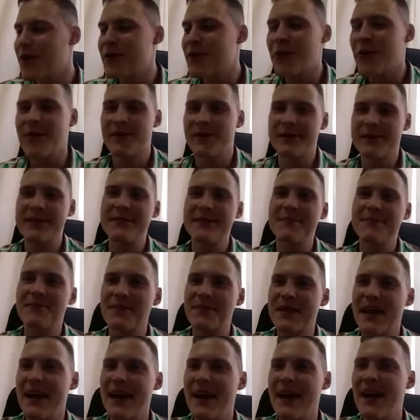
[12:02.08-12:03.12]
course,
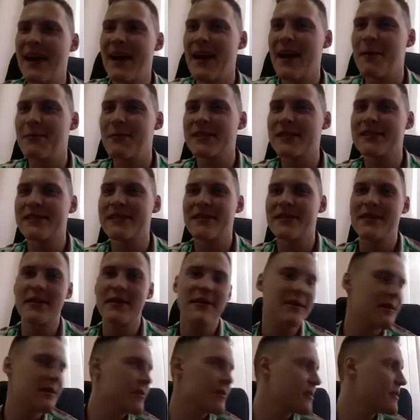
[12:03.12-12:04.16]
I'm asking
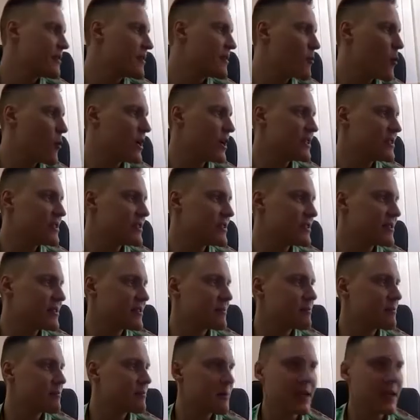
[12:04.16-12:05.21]
here
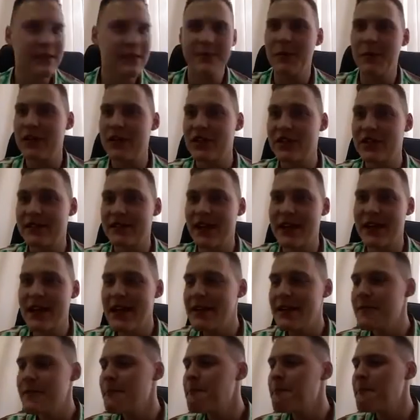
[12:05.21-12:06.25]
questions as much as I
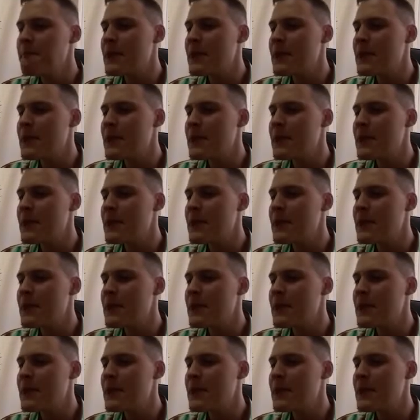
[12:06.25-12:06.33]
can.